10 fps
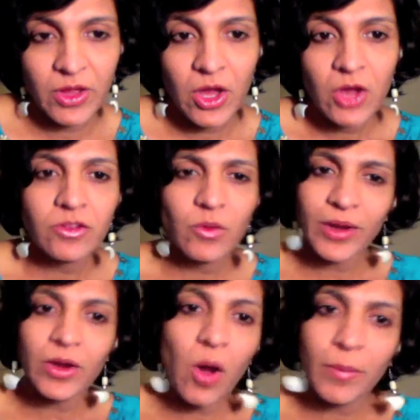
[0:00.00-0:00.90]
So one
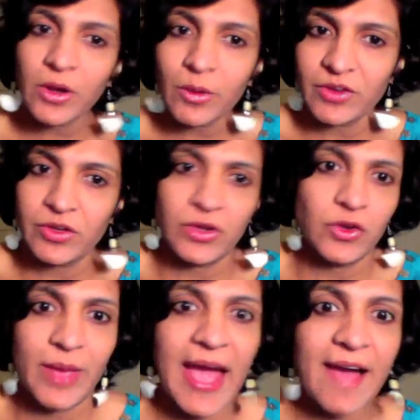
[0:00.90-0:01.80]
common question you may
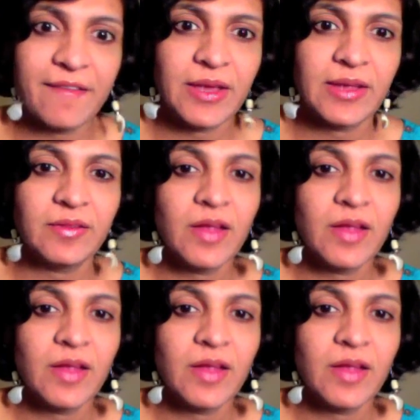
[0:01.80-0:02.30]
have is,